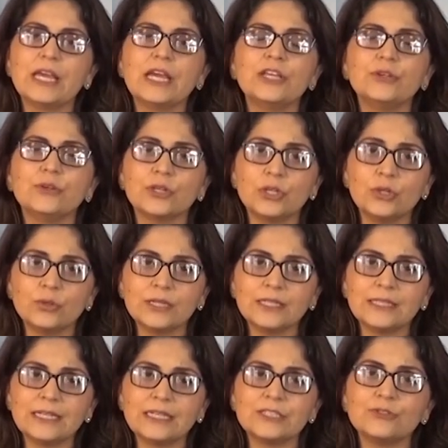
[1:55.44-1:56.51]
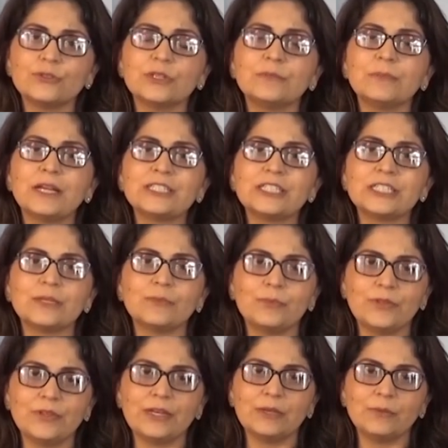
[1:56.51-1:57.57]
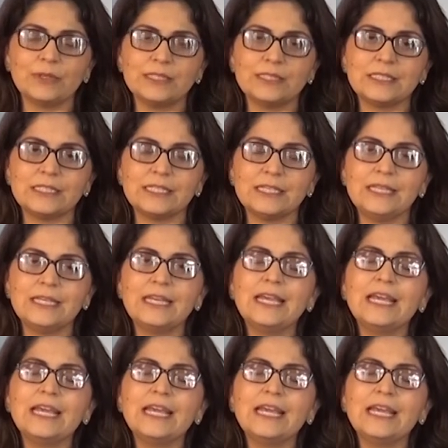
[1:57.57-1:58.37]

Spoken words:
And you can look at that, you can match it up with their A1C.